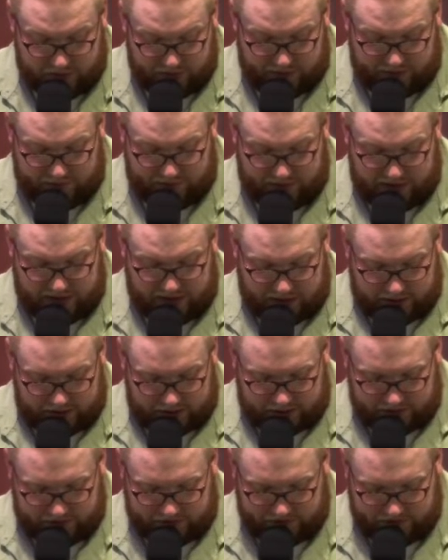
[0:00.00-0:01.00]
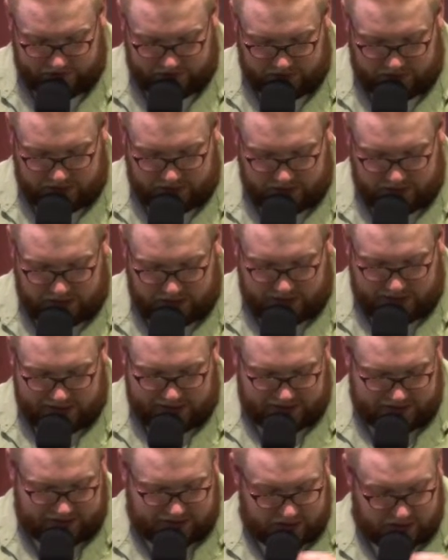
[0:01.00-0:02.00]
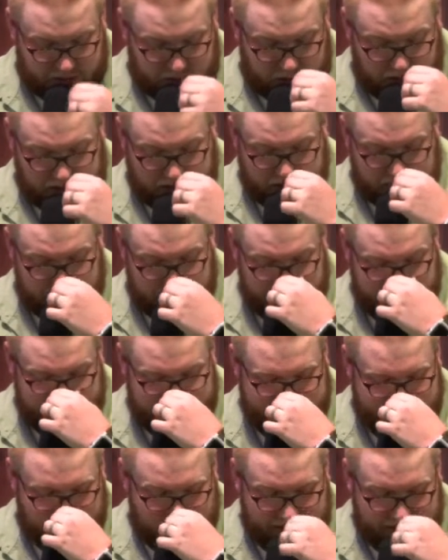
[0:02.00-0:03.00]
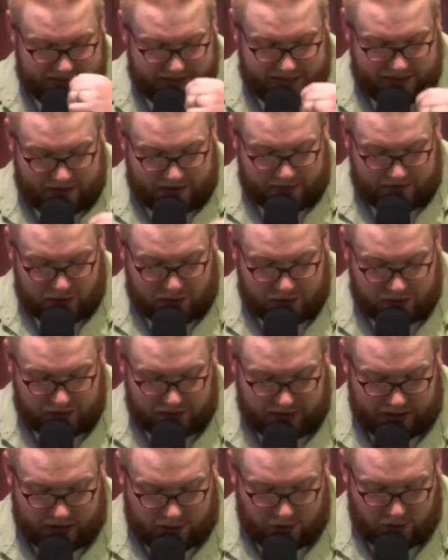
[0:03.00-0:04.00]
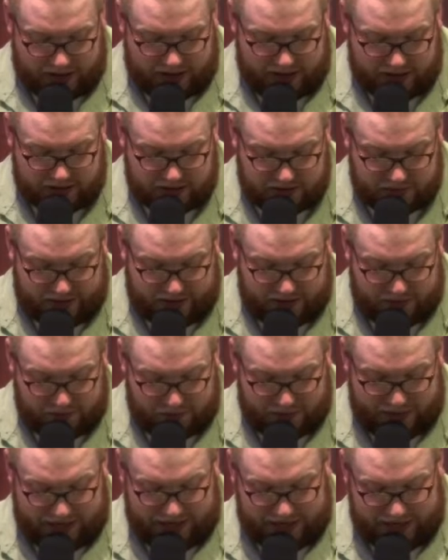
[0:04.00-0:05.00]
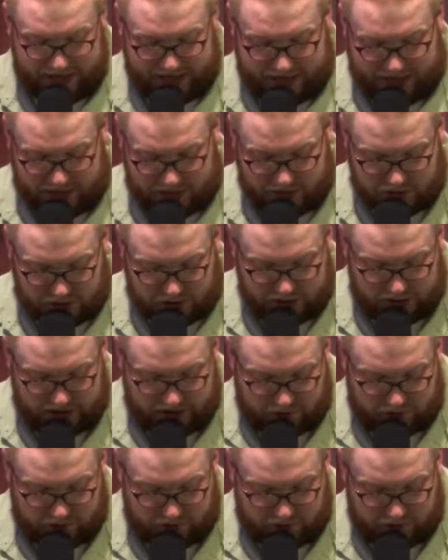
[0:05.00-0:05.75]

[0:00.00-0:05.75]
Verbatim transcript: But fear is a distress, distressing emotion aroused by impeding danger,